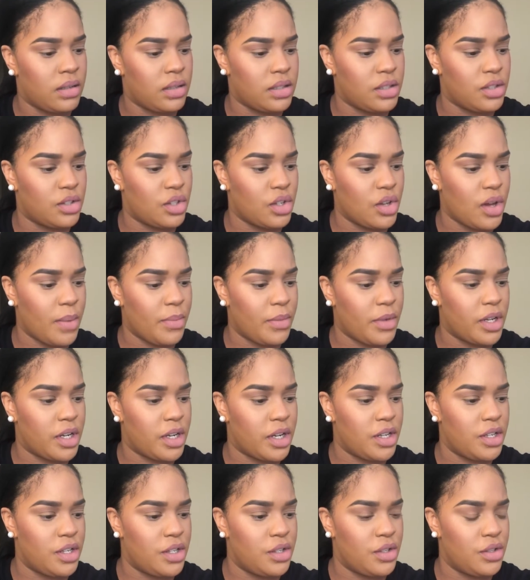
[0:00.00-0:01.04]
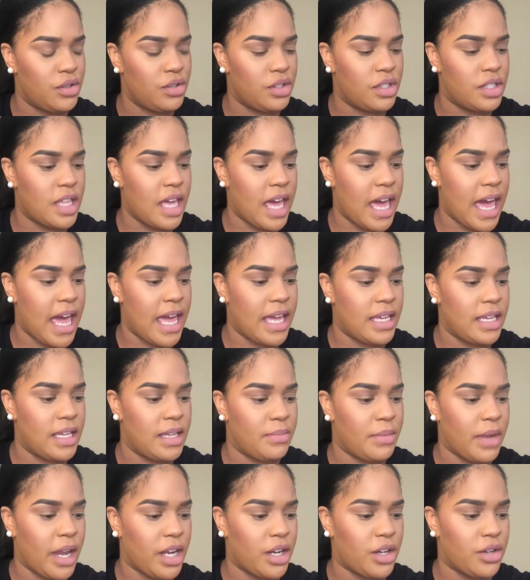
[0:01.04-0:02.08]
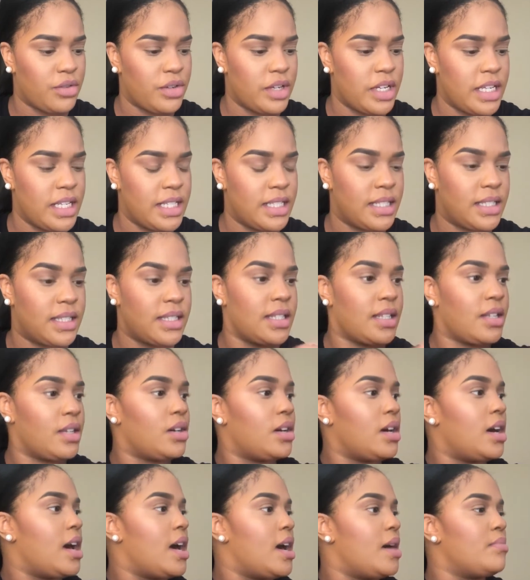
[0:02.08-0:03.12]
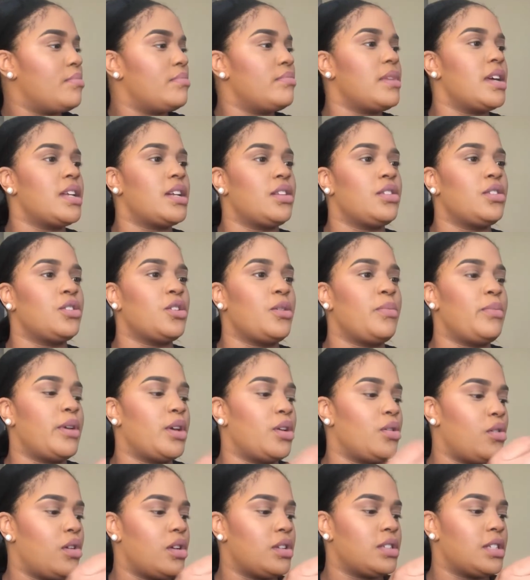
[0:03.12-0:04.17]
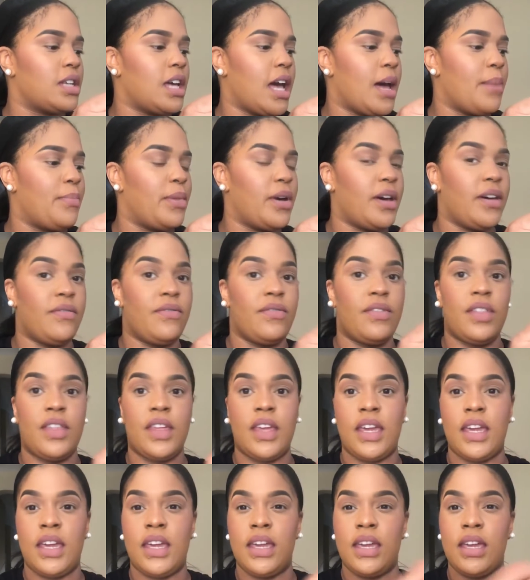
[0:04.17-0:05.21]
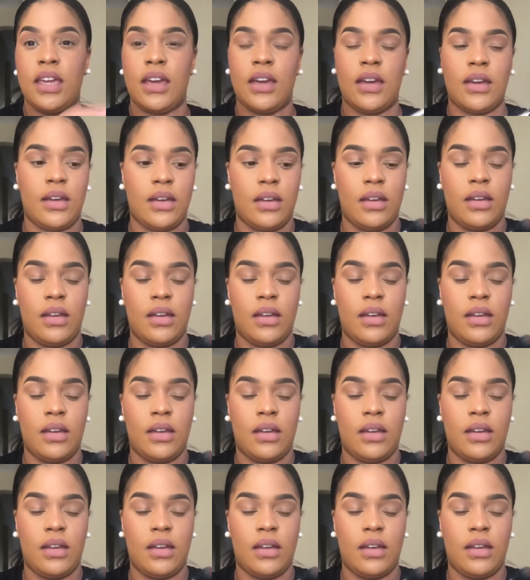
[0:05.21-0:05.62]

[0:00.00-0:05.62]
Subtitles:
So I'm gonna use that in my crease and a little bit on top of the